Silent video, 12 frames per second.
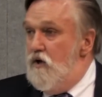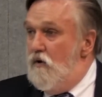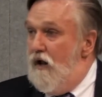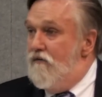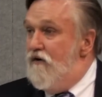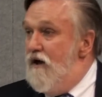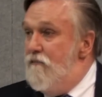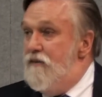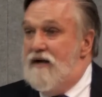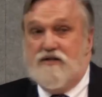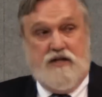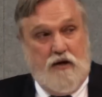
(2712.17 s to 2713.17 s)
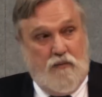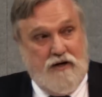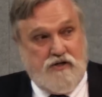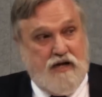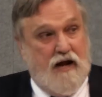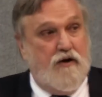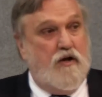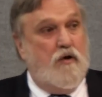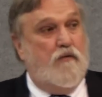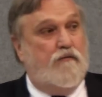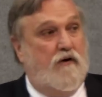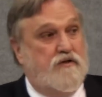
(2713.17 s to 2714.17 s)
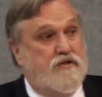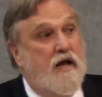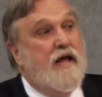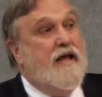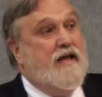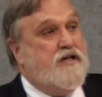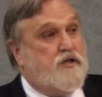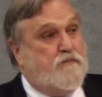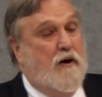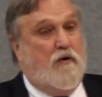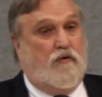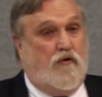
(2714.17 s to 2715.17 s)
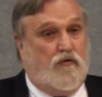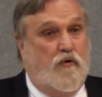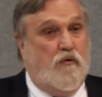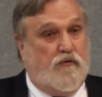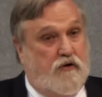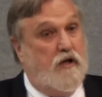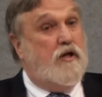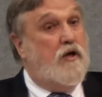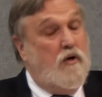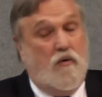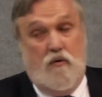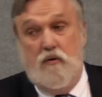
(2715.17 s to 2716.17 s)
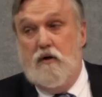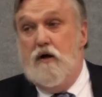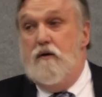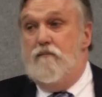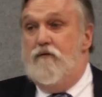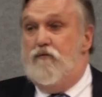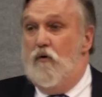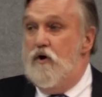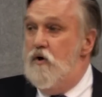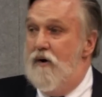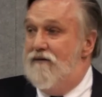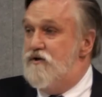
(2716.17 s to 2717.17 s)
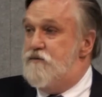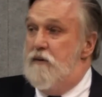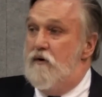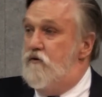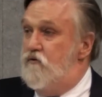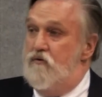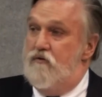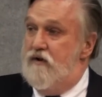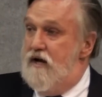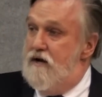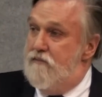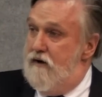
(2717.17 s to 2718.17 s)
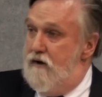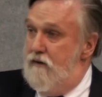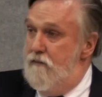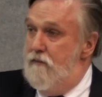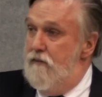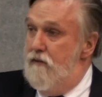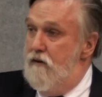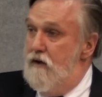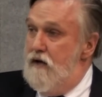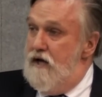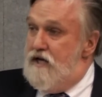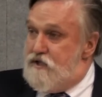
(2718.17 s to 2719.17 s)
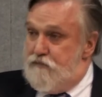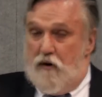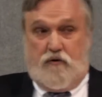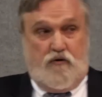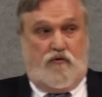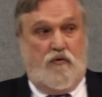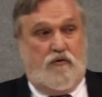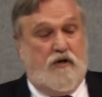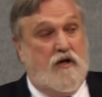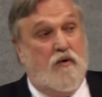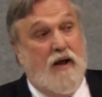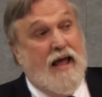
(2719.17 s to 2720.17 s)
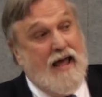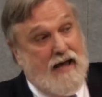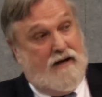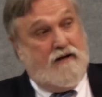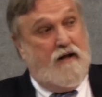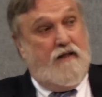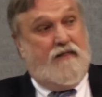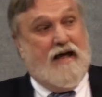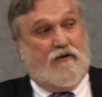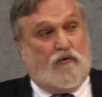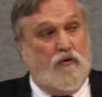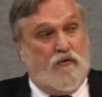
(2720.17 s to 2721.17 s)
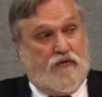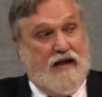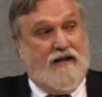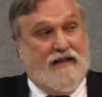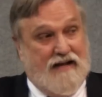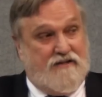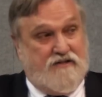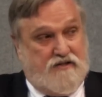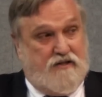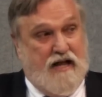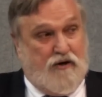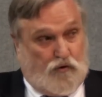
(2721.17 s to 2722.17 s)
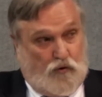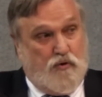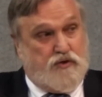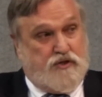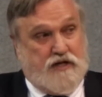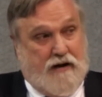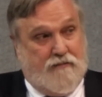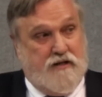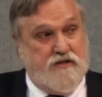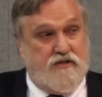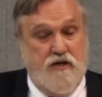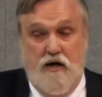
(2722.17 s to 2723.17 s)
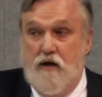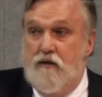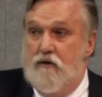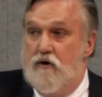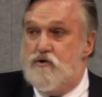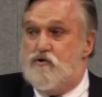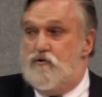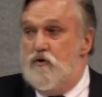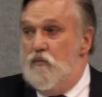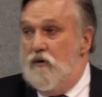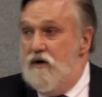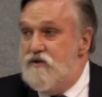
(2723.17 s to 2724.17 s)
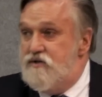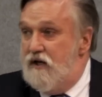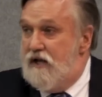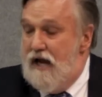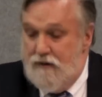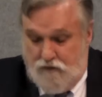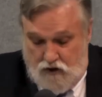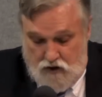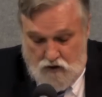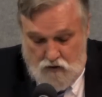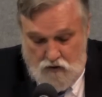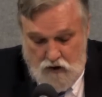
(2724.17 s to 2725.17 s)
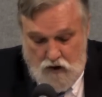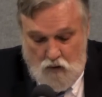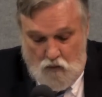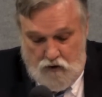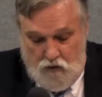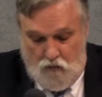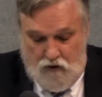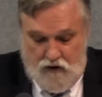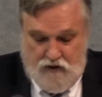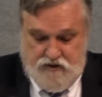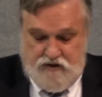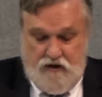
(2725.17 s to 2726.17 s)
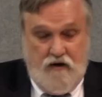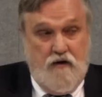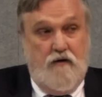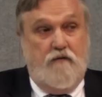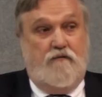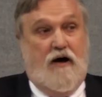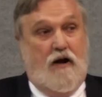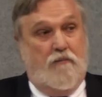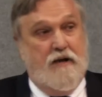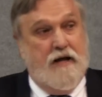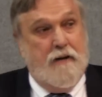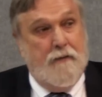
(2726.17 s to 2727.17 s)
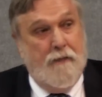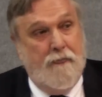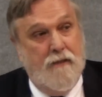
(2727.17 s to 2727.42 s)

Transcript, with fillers: You love him because he reached down to you first. He spoke the truth to you before you ever spoke the truth to anybody. He spoke the truth to you. And that true thing, that, that true summons, those true words that came to you were the words, follow me.